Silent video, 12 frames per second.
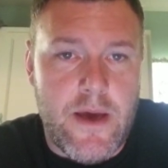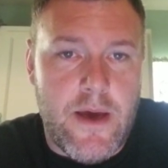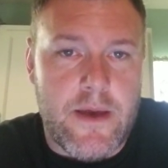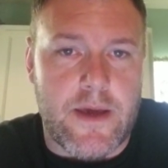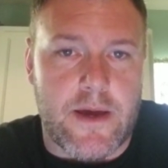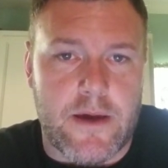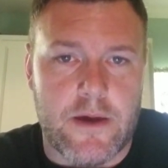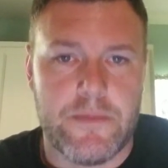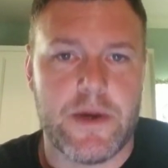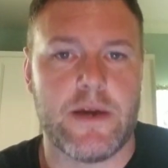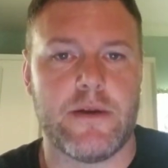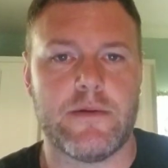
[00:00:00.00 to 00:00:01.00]
I think it could
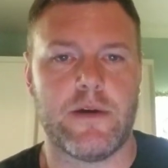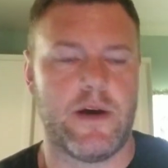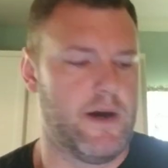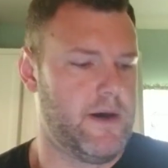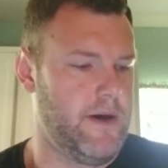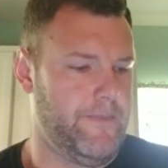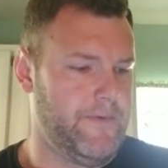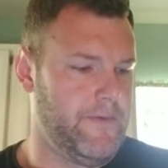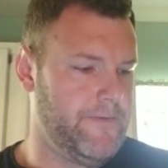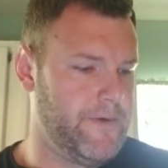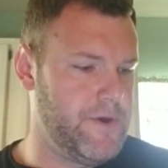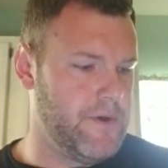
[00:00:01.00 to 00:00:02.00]
be helpful
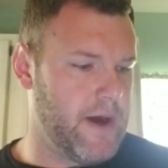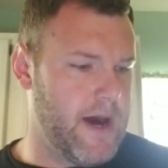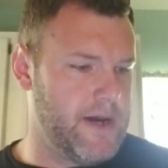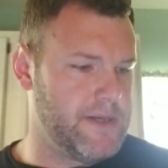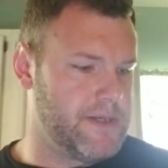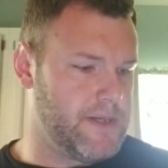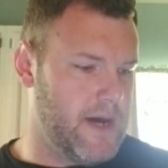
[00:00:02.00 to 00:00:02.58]
for you guys.